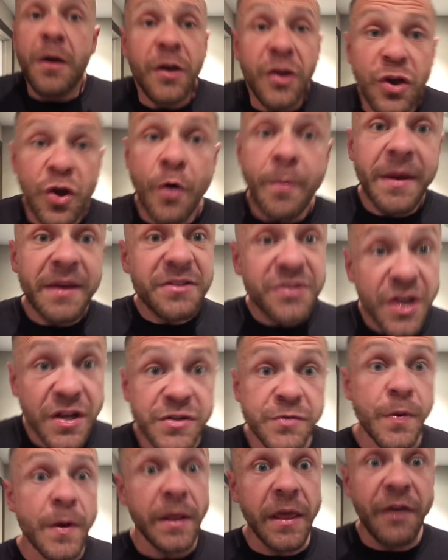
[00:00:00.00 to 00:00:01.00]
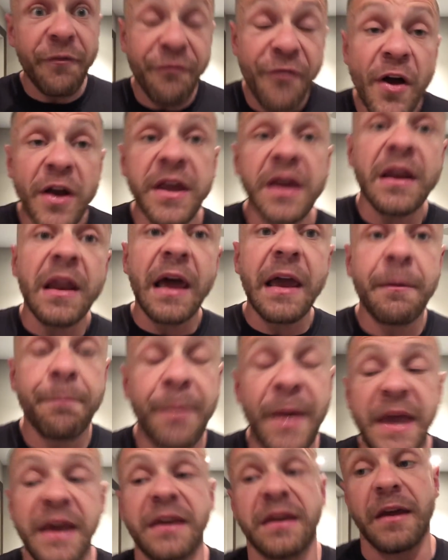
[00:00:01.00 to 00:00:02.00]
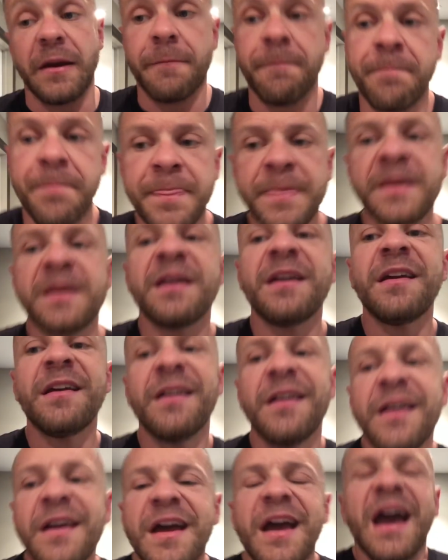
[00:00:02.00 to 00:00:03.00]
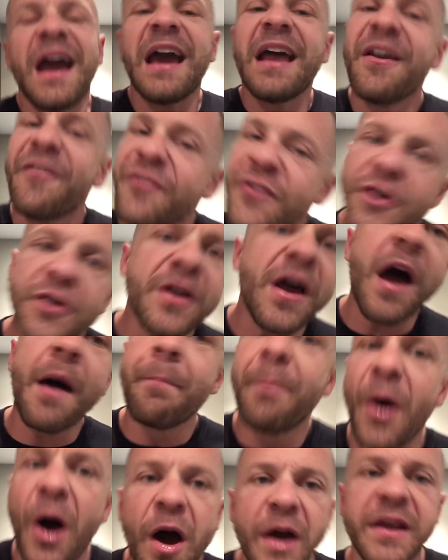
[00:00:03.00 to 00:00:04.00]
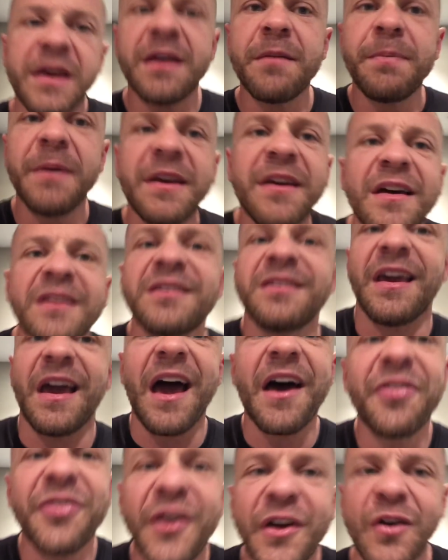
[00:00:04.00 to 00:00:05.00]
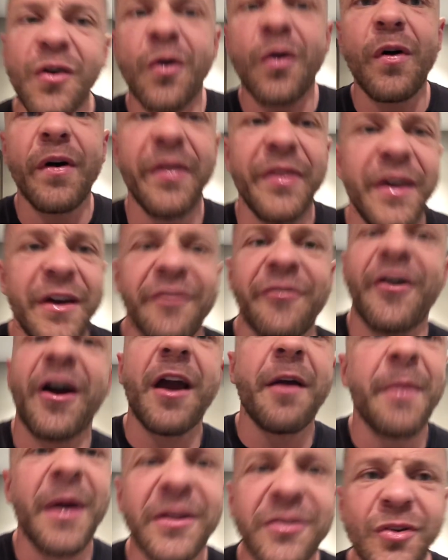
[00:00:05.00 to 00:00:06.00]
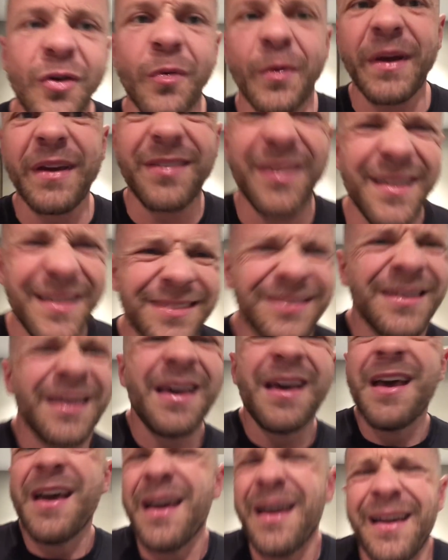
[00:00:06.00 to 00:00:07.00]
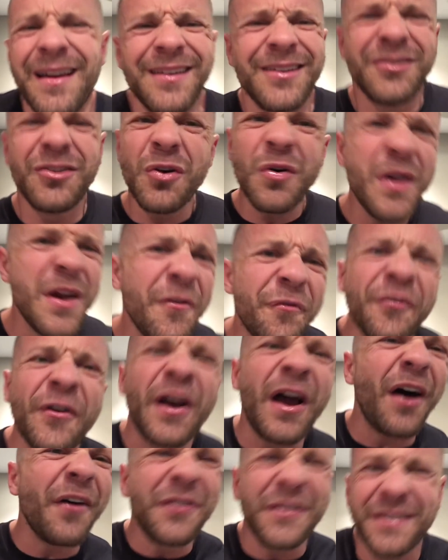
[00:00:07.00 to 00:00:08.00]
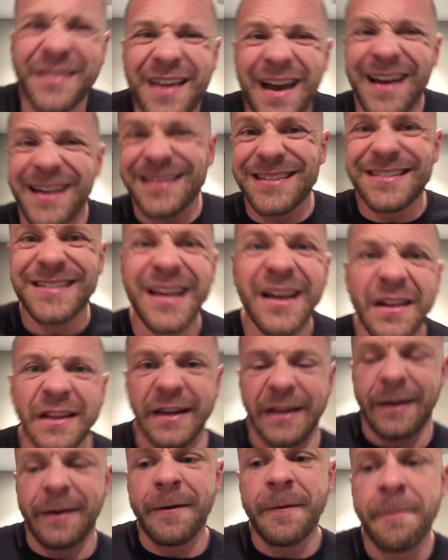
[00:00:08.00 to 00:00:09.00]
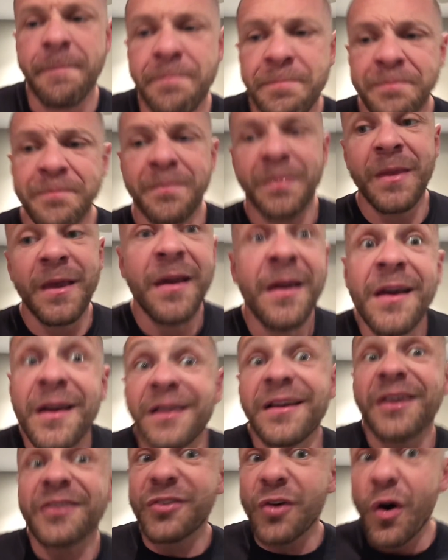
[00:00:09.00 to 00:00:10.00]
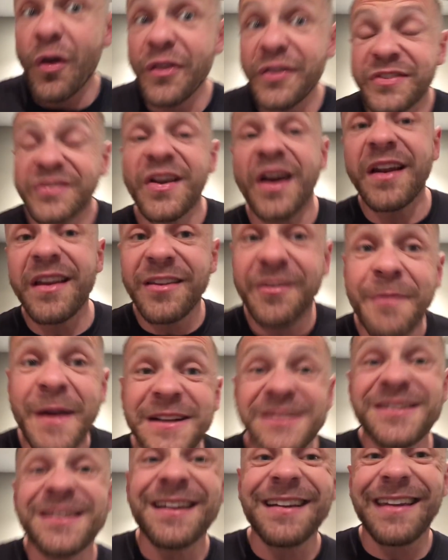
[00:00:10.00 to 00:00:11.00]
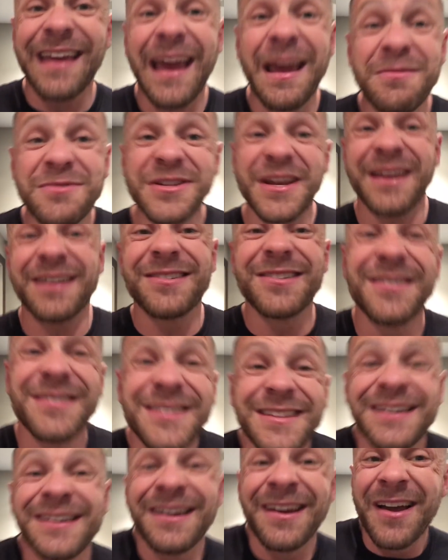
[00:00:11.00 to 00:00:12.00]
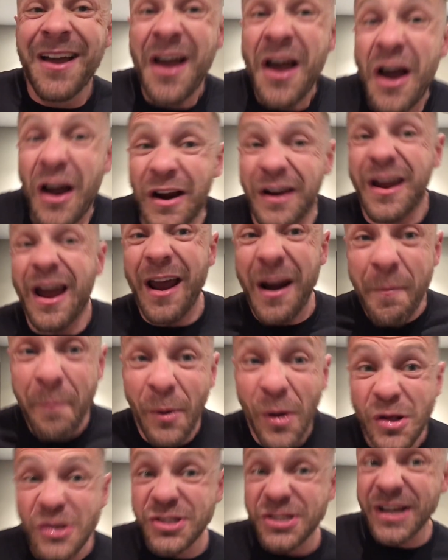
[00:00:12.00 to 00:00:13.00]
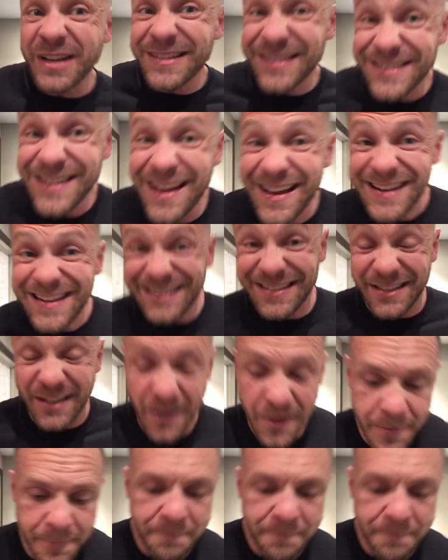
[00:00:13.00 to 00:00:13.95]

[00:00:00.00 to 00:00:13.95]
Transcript: Humans just really fucking like bacon. And if you're not bought in because the ethical and the environmental reasons, doing it for health is kind of silly. Because all the studies mentioned in Game Changers are kind of bullshit studies.